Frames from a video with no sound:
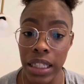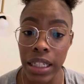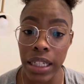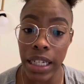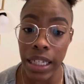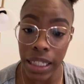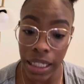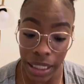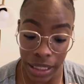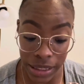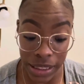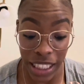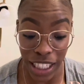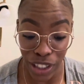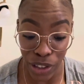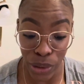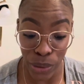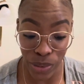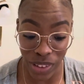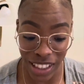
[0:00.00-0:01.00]
can I tell
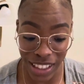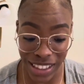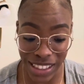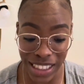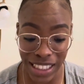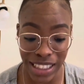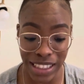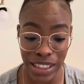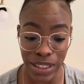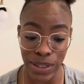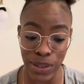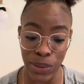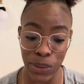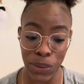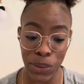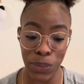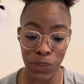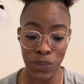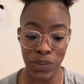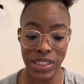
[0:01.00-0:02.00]
you this? The
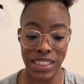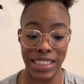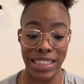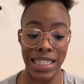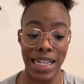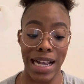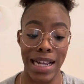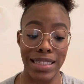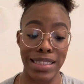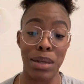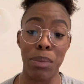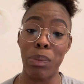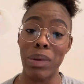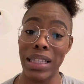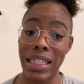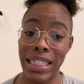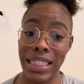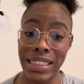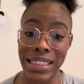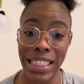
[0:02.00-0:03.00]
Lord was not
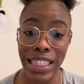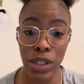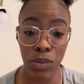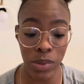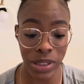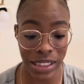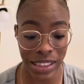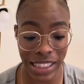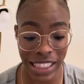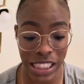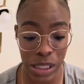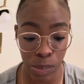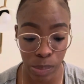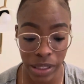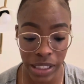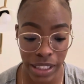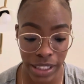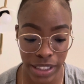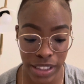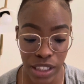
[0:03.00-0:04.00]
pleased. He was
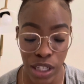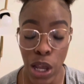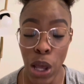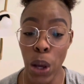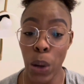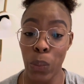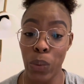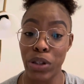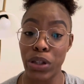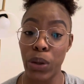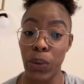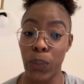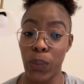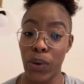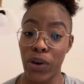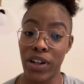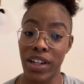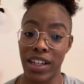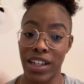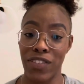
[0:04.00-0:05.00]
displeased with the
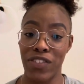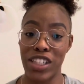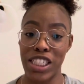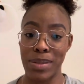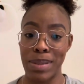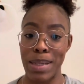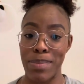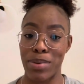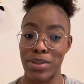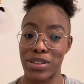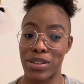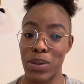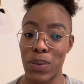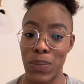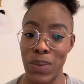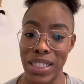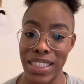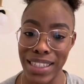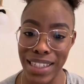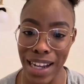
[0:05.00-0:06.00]
work of his people. So
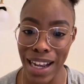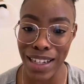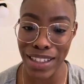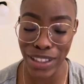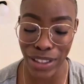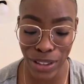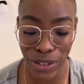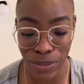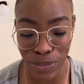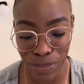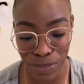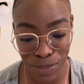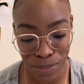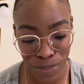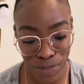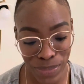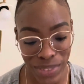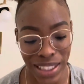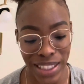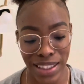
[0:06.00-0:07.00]
what did God do?
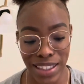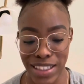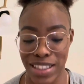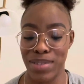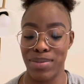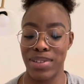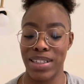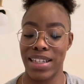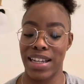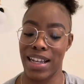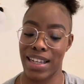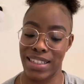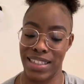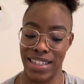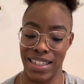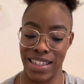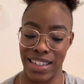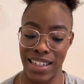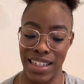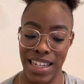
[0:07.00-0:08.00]
This is what God
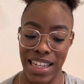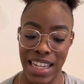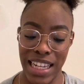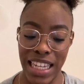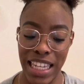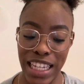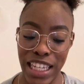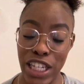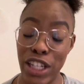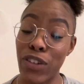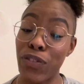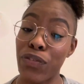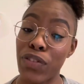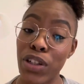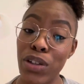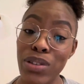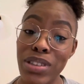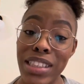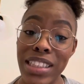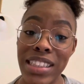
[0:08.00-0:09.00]
did. He
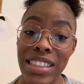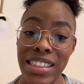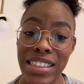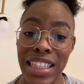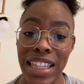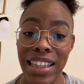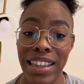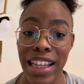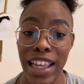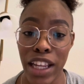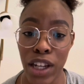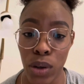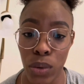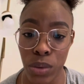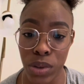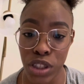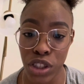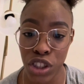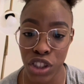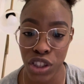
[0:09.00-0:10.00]
confuses the
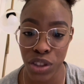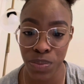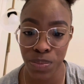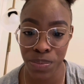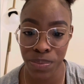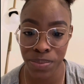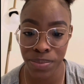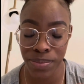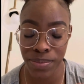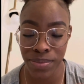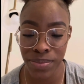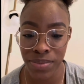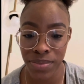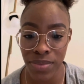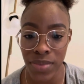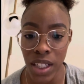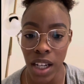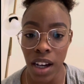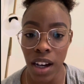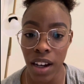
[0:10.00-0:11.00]
language
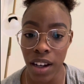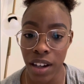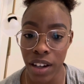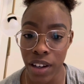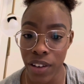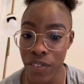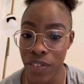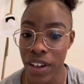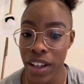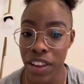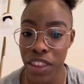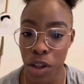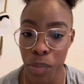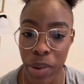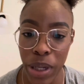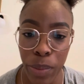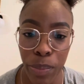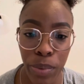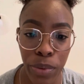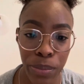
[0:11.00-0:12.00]
of the
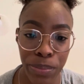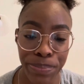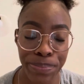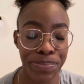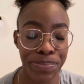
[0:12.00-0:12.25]
people